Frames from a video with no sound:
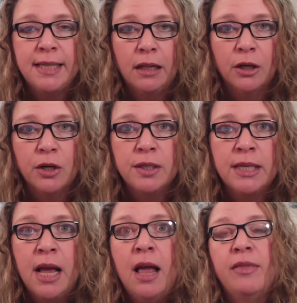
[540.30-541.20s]

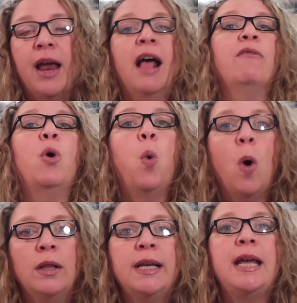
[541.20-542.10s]
sellers that have
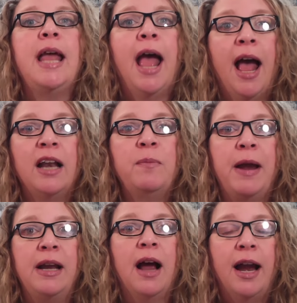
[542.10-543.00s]
quality
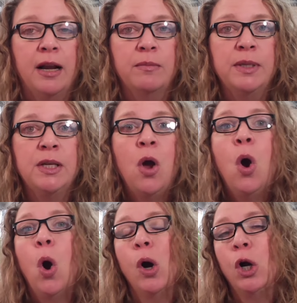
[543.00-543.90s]
handmade items
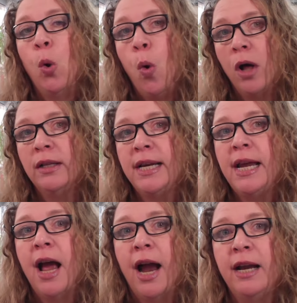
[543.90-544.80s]
or
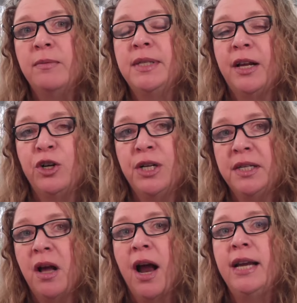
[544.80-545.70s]
quality items that are
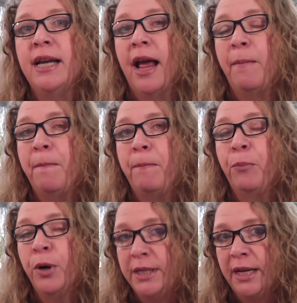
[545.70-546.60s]
designed and
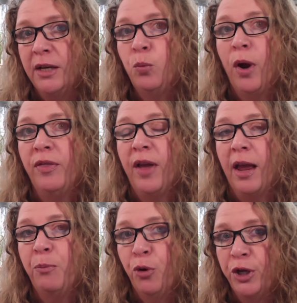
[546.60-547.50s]
printed with
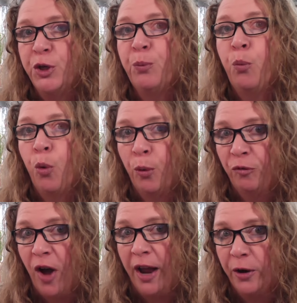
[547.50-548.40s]
a print
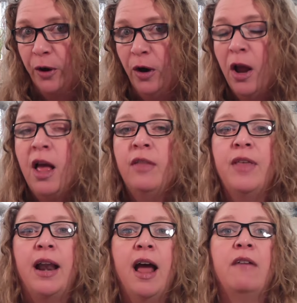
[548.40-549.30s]
provider
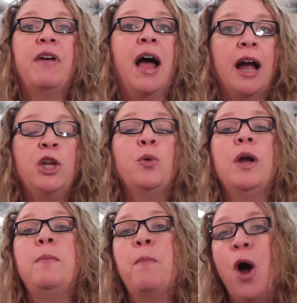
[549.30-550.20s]
that have
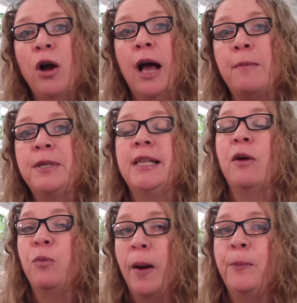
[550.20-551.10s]
accurate mock-ups
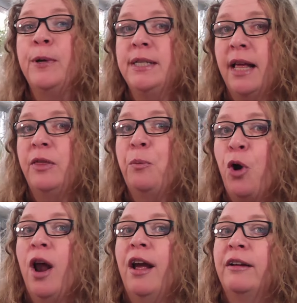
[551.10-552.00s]
that represent the
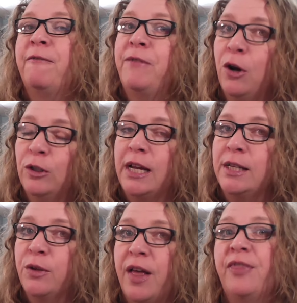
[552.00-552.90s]
product fairly
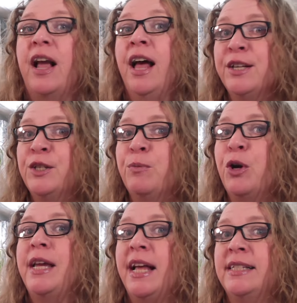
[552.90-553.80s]
so that the
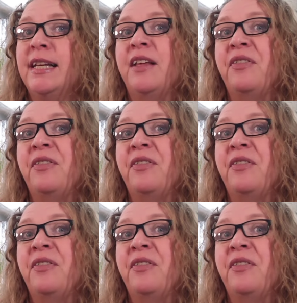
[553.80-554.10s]
customer gets it